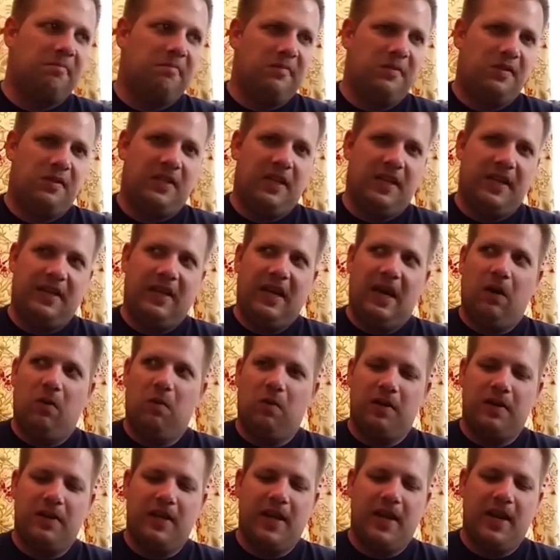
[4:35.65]
sitting down
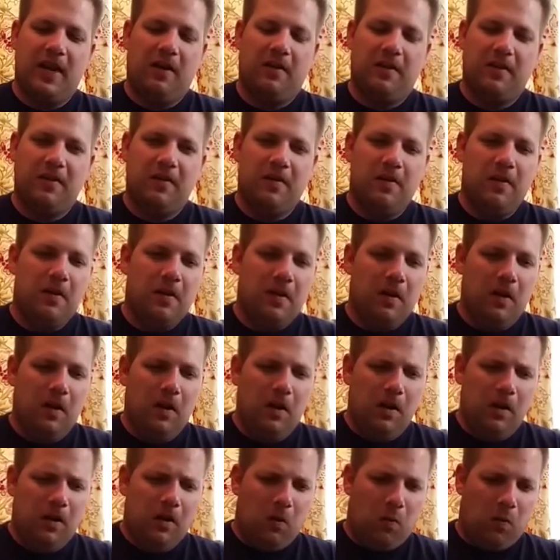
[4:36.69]
one day, and
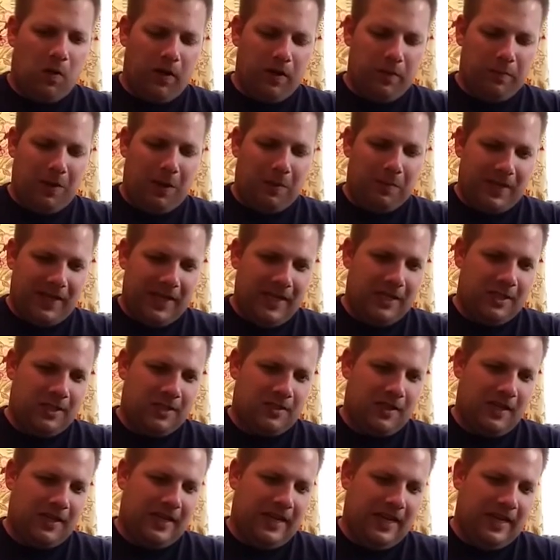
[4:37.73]
one of the
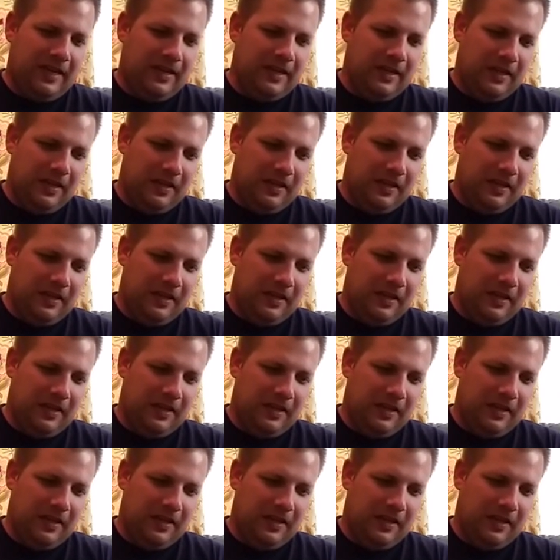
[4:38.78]
publications I get,